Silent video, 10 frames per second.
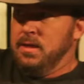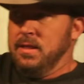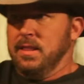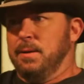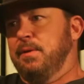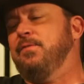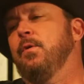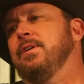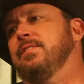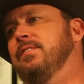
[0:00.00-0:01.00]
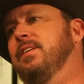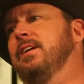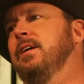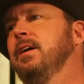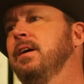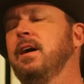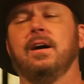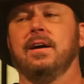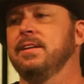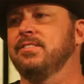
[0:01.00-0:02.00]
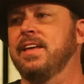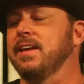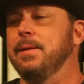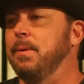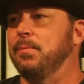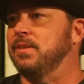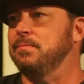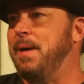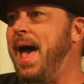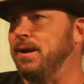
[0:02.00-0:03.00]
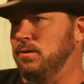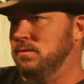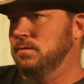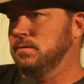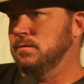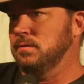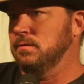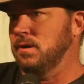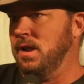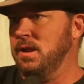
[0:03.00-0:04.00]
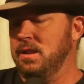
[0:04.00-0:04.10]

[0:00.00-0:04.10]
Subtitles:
Then in my 40s, I was like, I just can't keep up with this battle. Right?